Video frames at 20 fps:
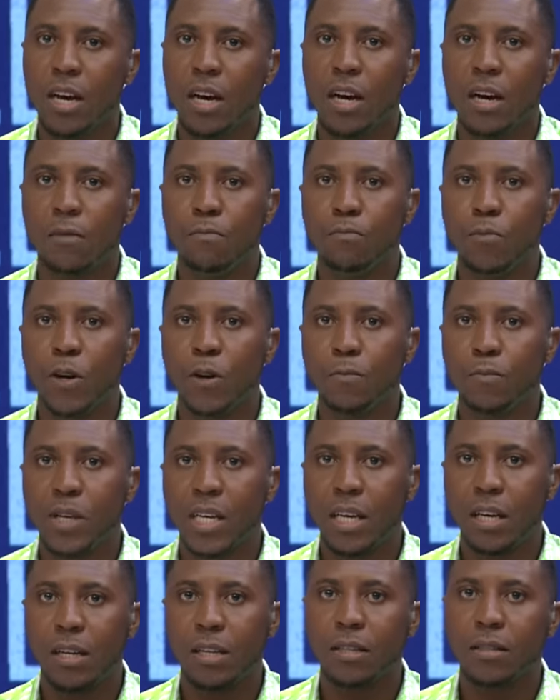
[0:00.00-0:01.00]
Um, but
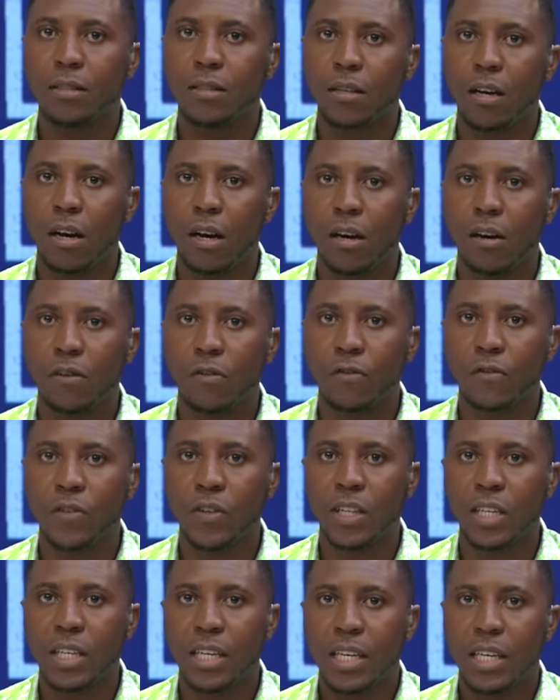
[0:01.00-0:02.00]
because
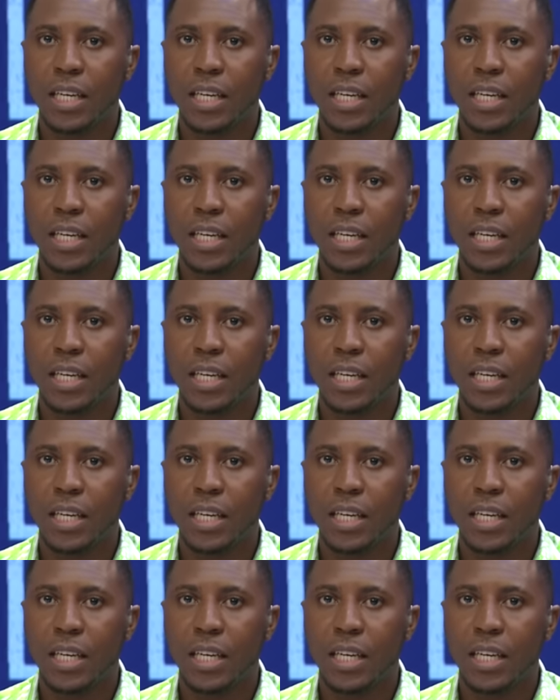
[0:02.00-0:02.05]
of